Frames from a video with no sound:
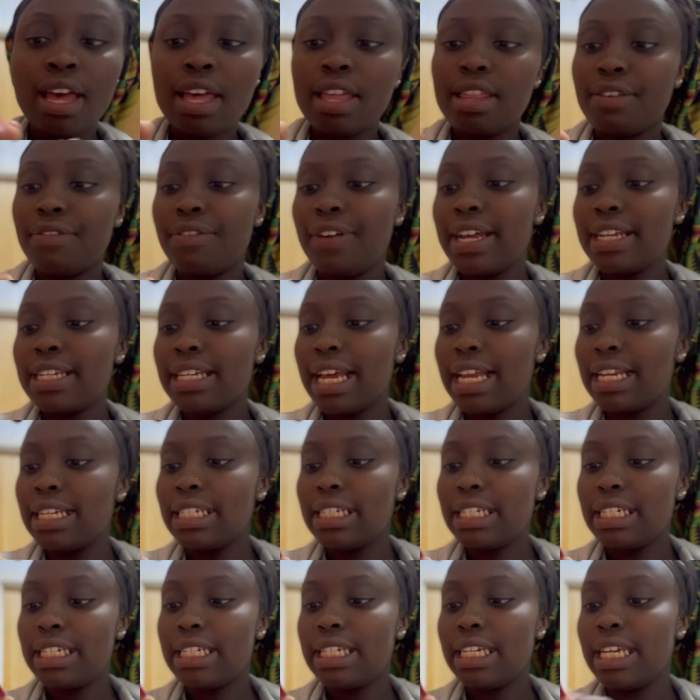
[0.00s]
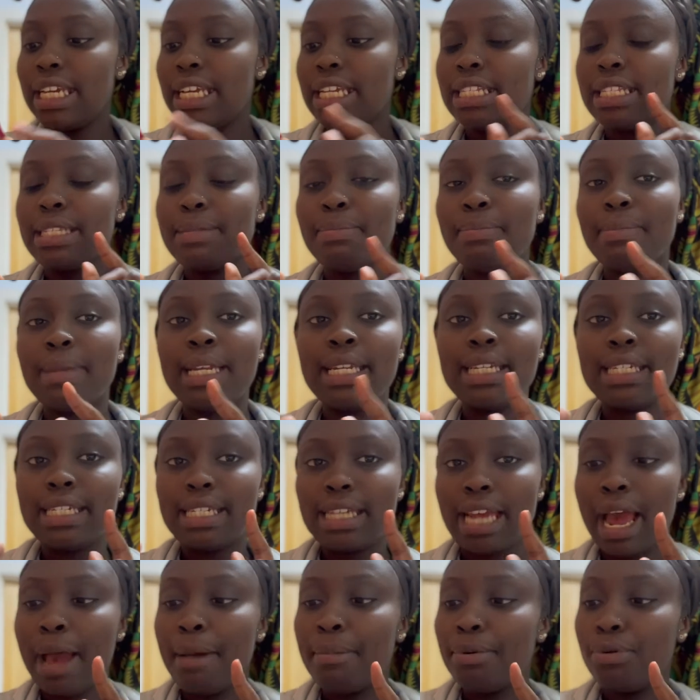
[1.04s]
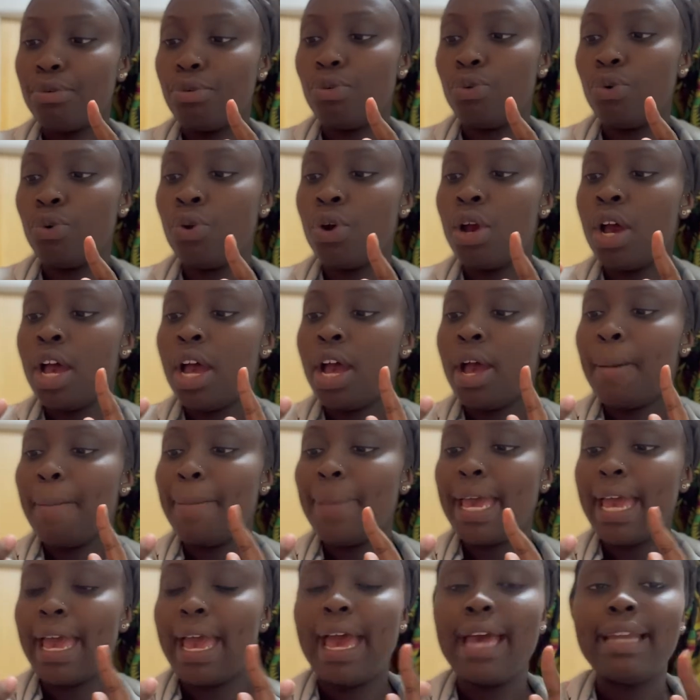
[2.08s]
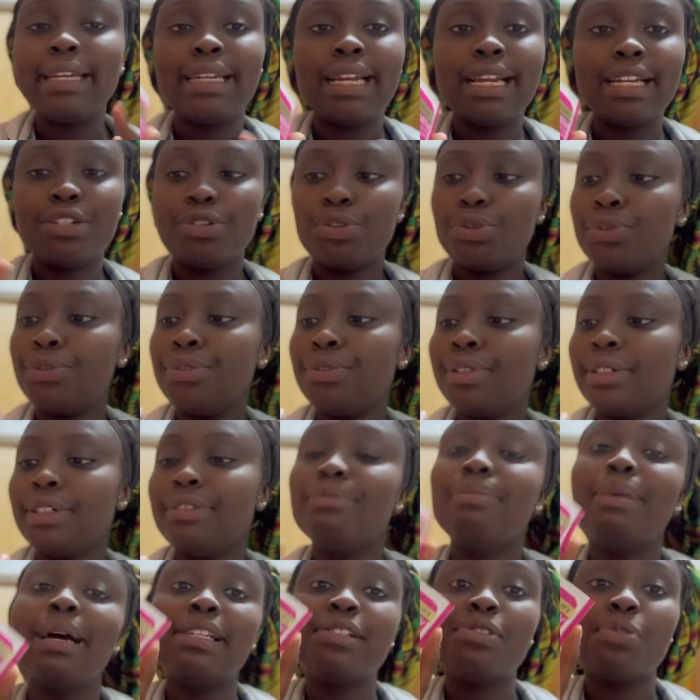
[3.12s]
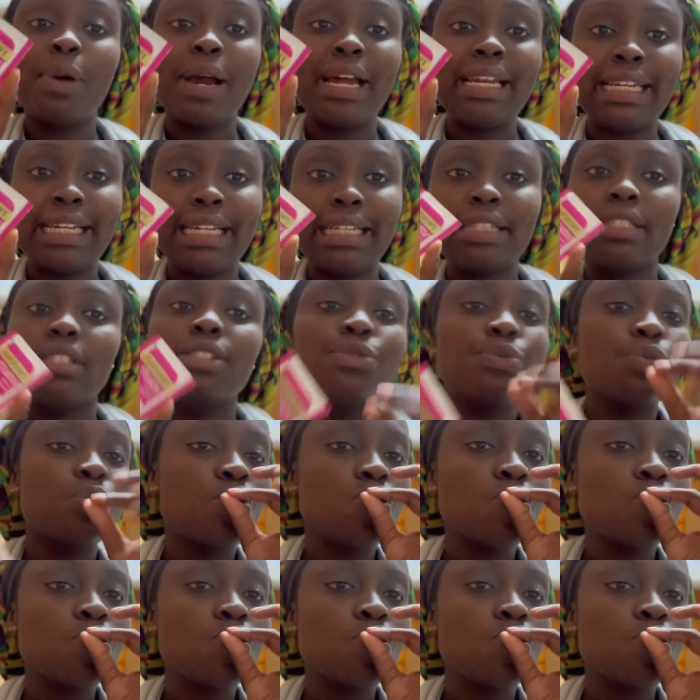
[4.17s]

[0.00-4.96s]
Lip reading: The Vitality tea, it's mint, apple, pear and nettle by Twinings.